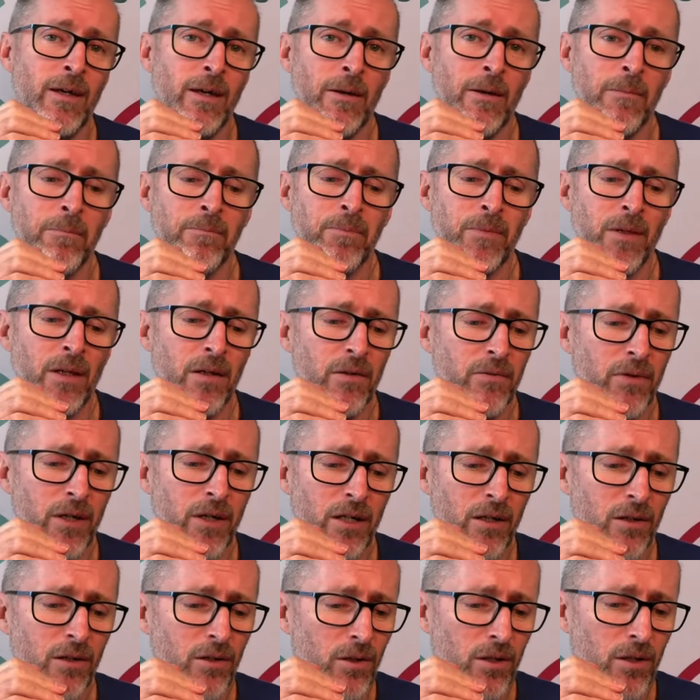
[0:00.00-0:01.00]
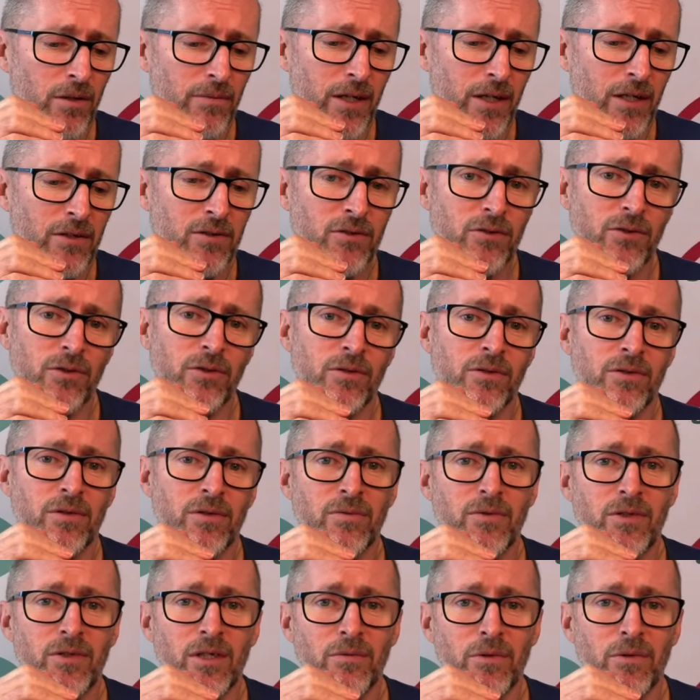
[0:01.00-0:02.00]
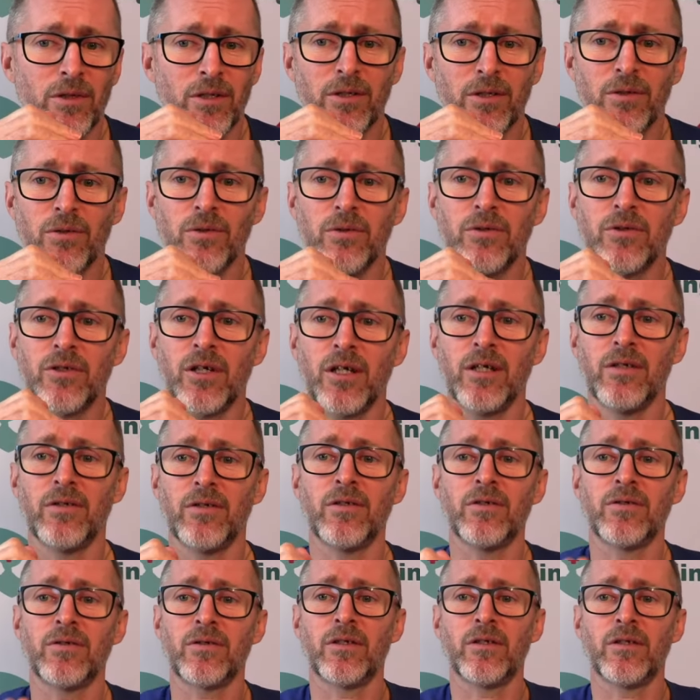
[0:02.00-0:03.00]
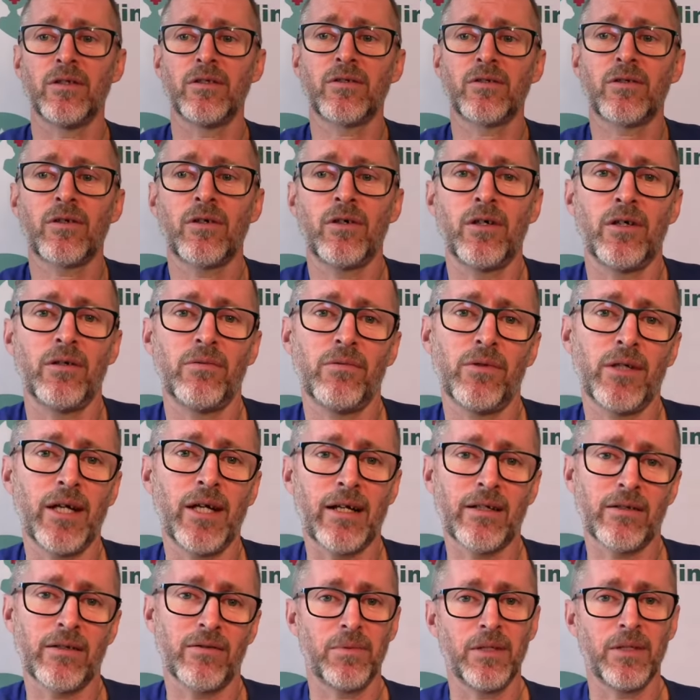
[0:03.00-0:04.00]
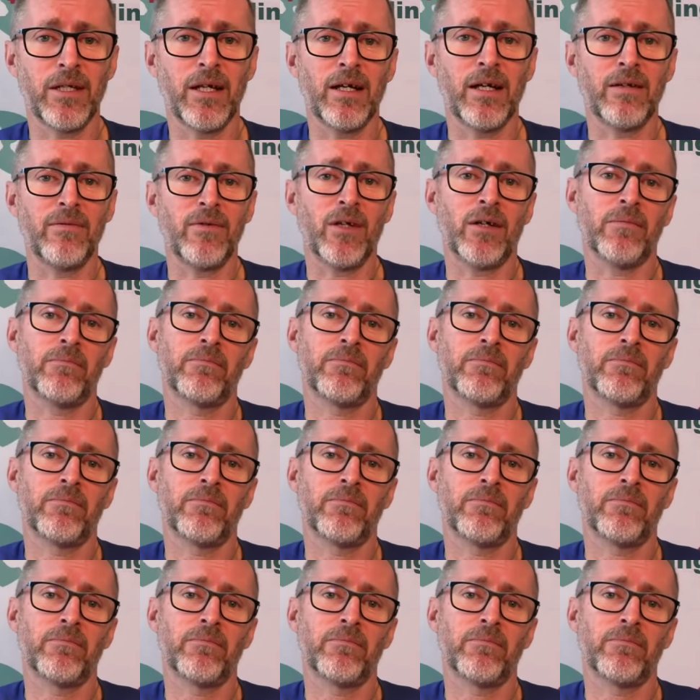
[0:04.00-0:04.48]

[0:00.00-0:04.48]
I've had a lot of our students have seen really good changes in this kind of reactive behavior